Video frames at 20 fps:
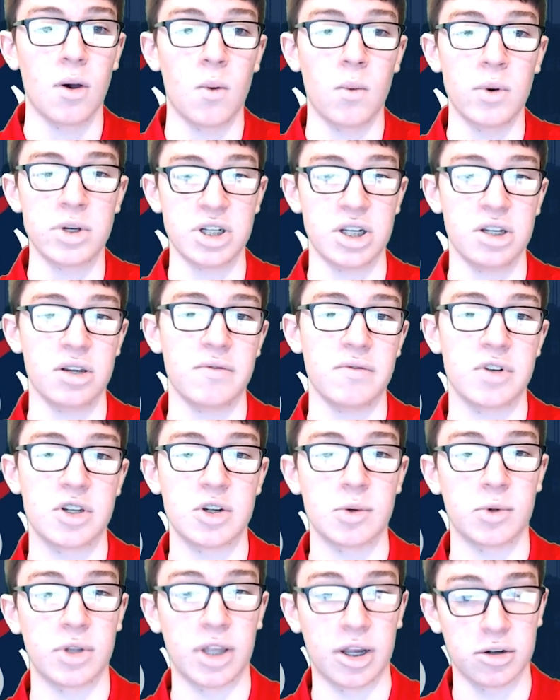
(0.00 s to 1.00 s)
which
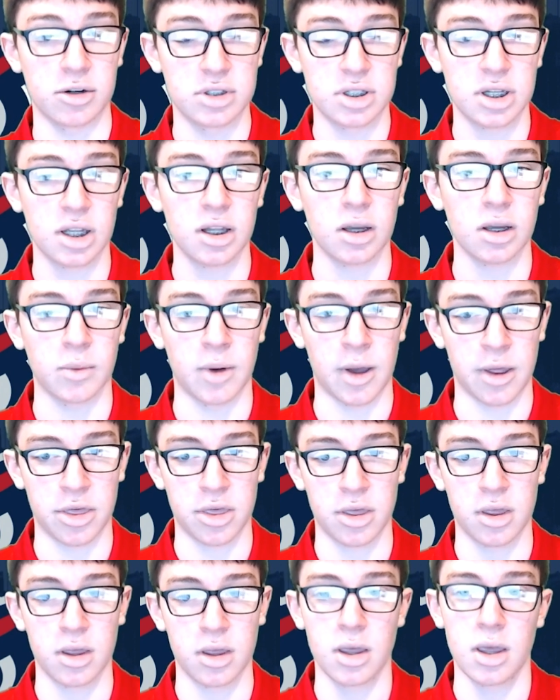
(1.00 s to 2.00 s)
individual they are dealing
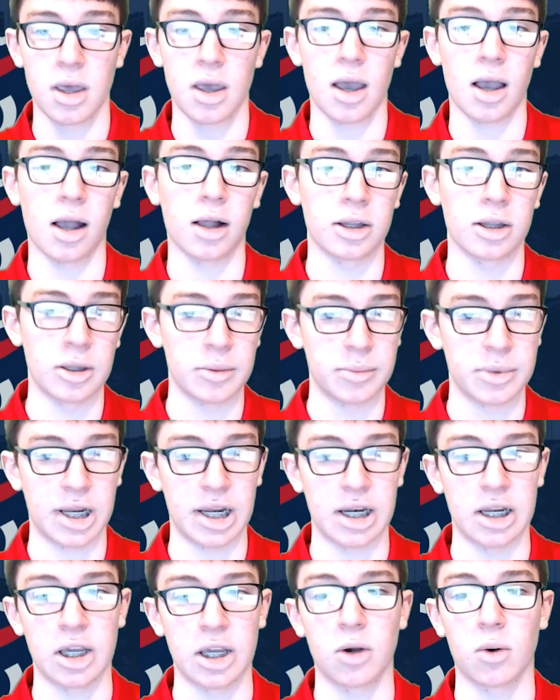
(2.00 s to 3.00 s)
with,
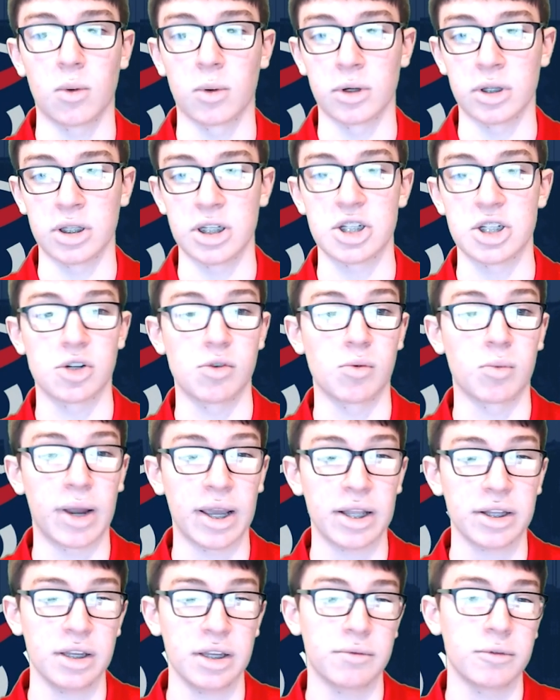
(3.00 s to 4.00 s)
eliminating or at least
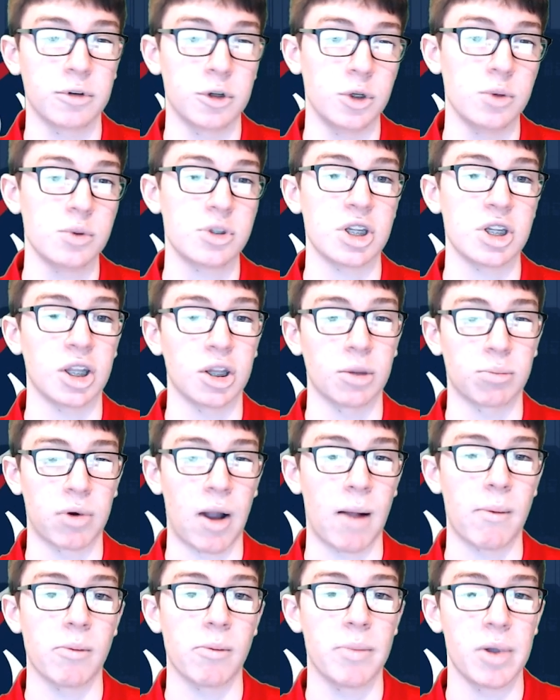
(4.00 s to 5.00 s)
greatly reducing the
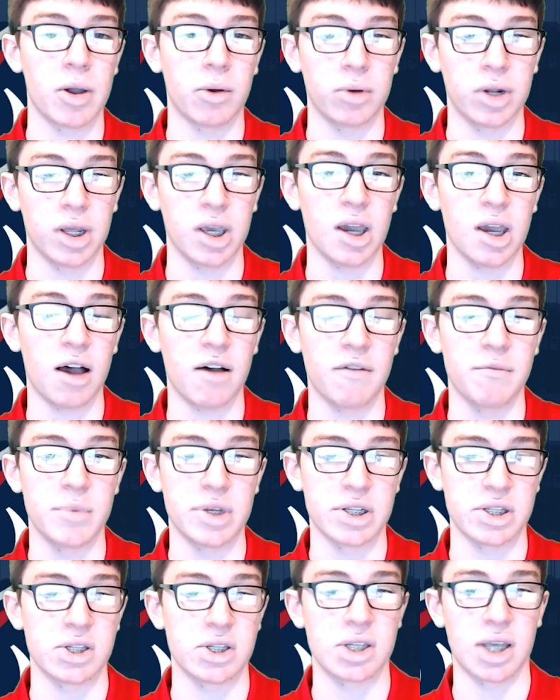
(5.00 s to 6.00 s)
probability of
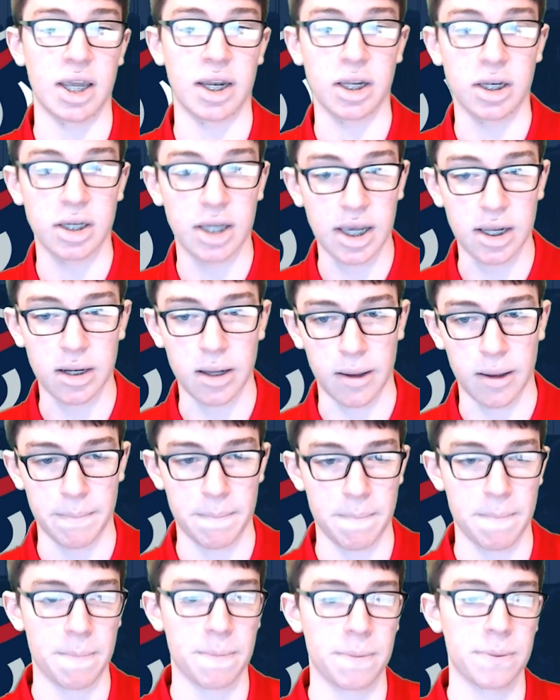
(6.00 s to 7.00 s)
misassigning data.
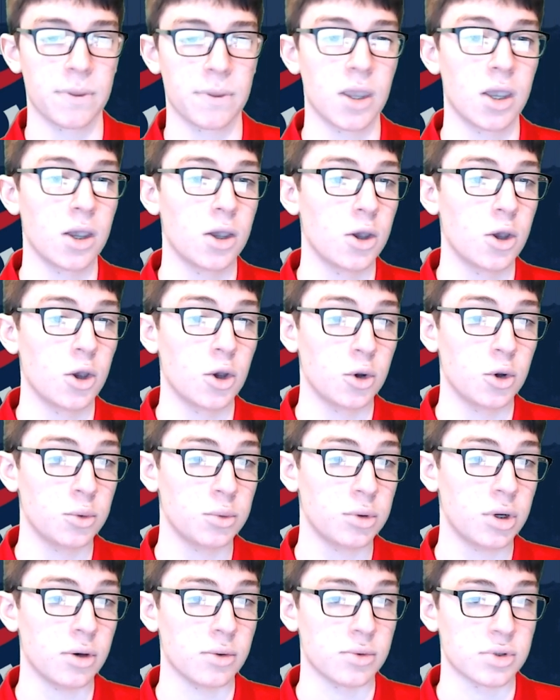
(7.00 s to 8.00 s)
Who
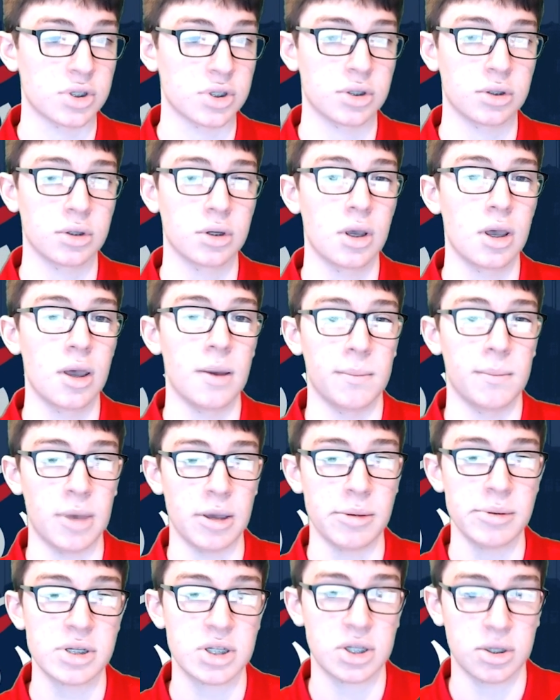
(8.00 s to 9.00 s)
knows?
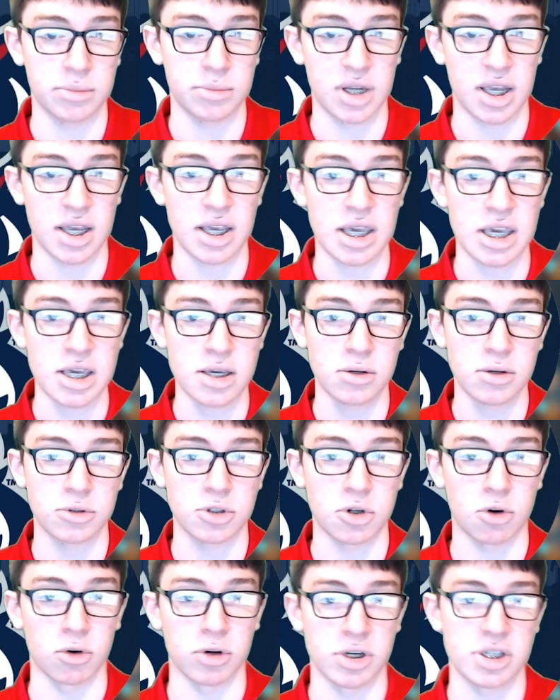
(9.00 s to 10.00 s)
Maybe someday
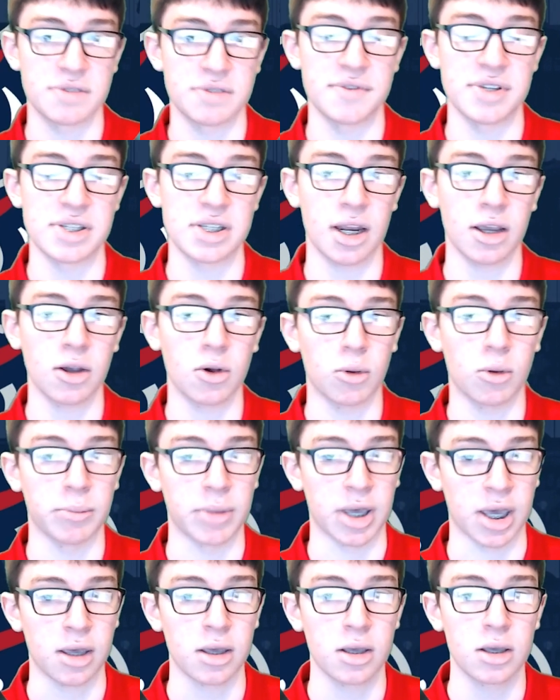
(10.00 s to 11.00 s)
eco-tourists visiting
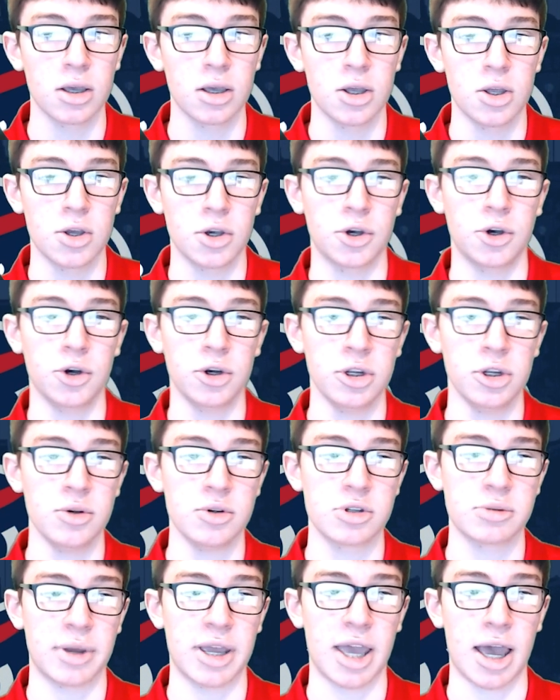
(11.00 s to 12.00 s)
Gombe could
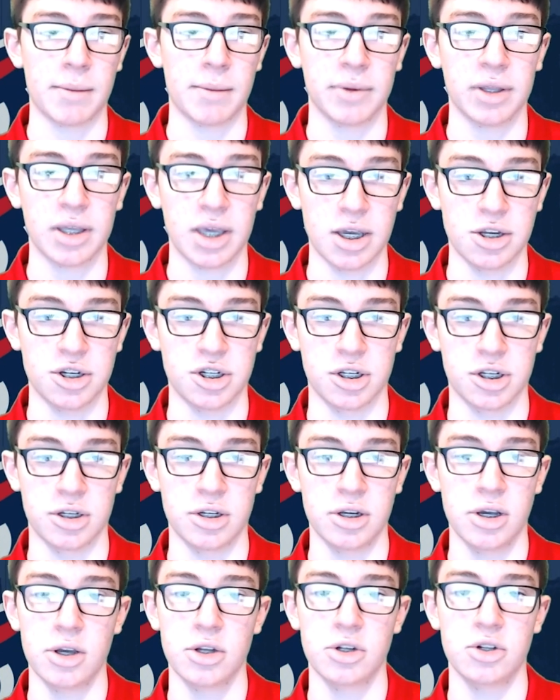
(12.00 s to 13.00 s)
use my
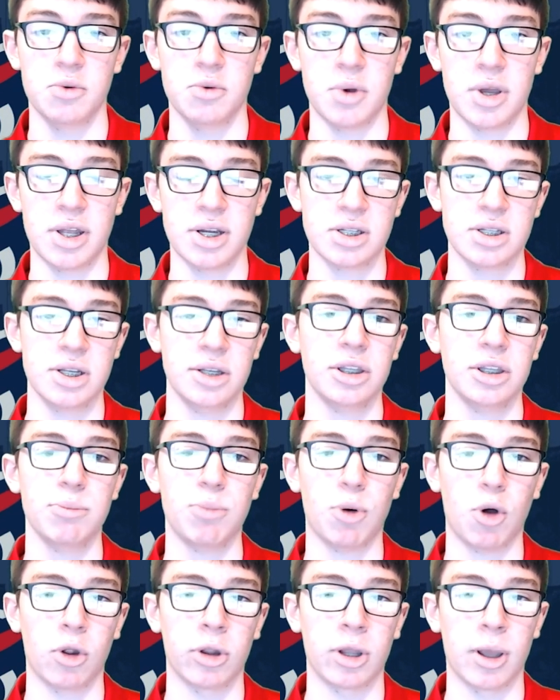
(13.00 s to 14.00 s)
application to instantly
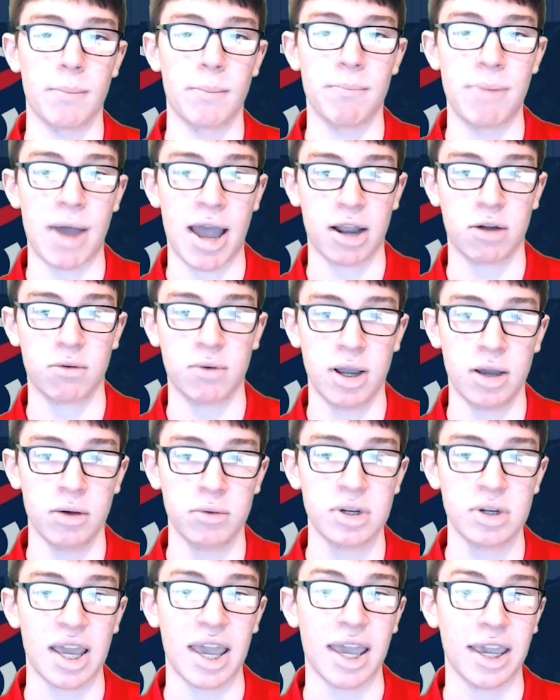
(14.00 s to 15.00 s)
pull up
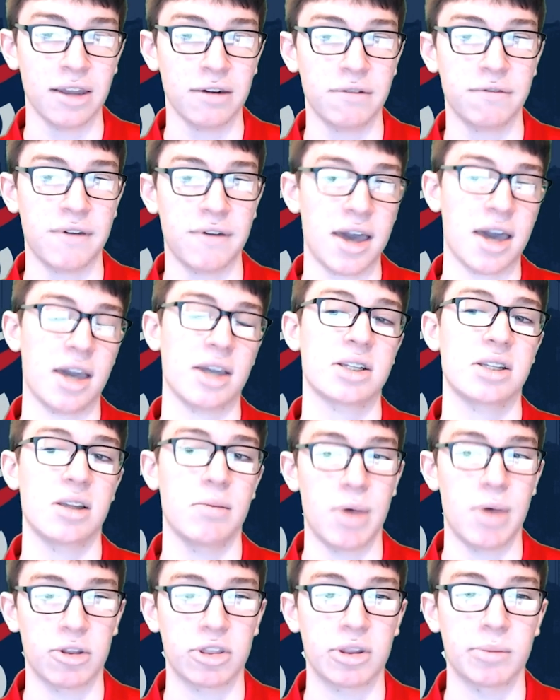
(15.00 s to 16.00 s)
background and facts
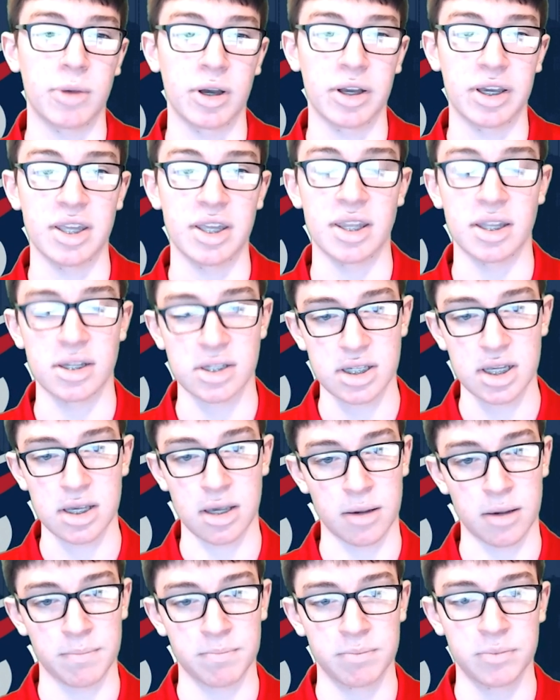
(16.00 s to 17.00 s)
about the monkey they
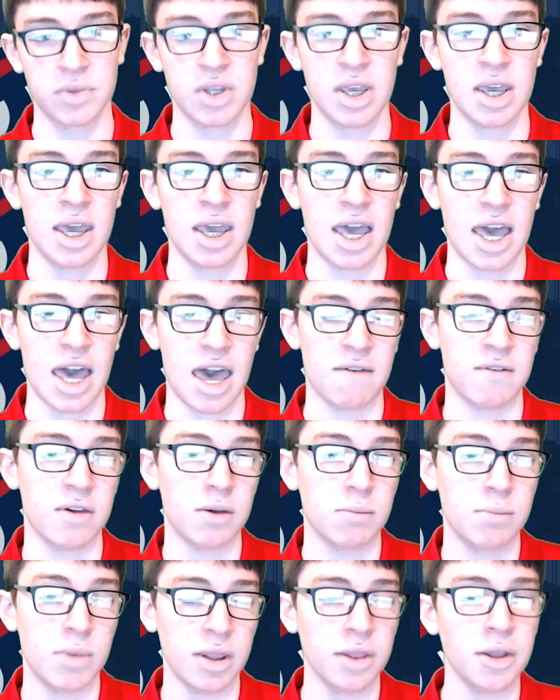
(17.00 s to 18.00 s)
see.
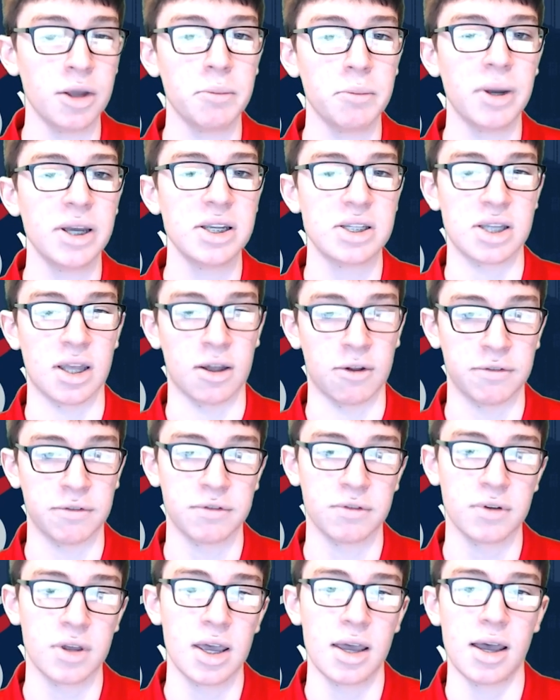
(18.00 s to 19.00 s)
Having been there myself,
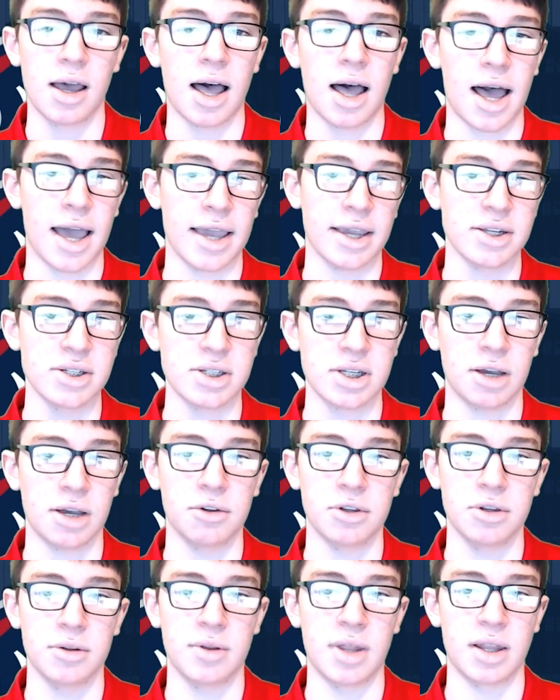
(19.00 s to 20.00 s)
I can tell
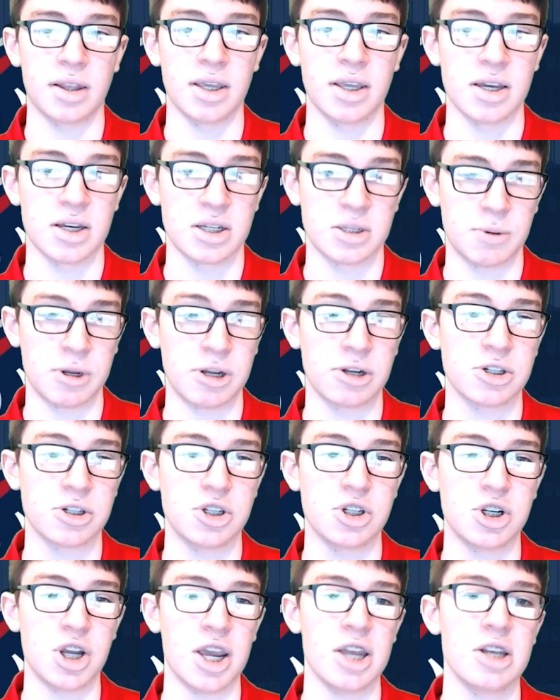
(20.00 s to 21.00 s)
you that the experience
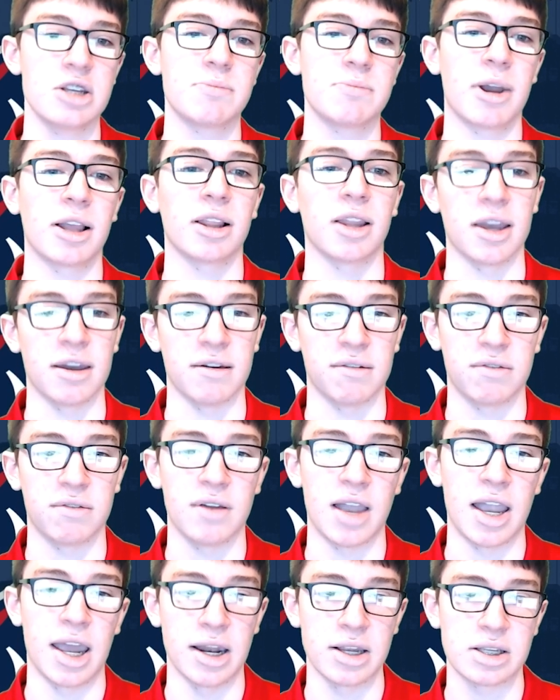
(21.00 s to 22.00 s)
changed my life,
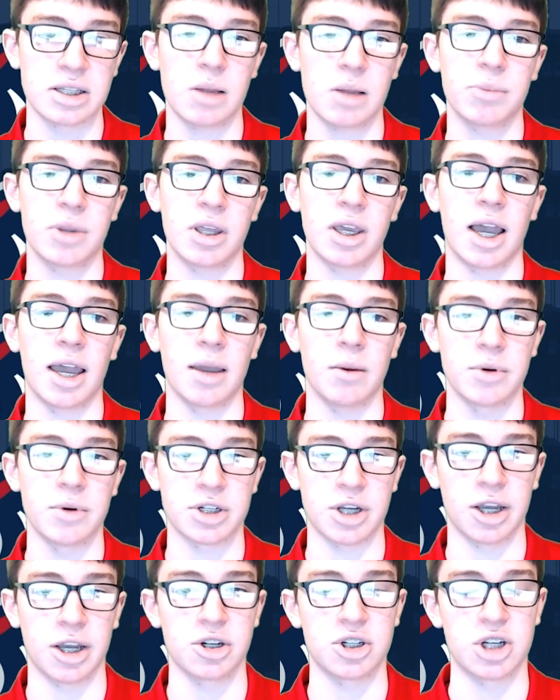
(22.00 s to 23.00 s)
and it's something I wish
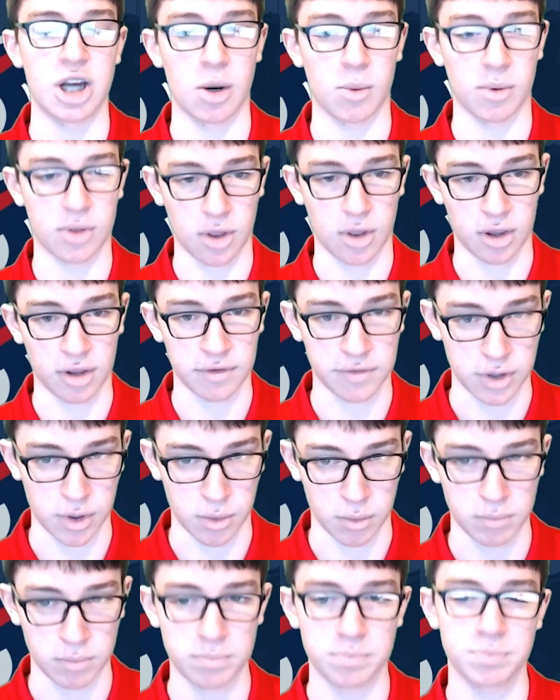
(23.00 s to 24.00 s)
I could share with all of you.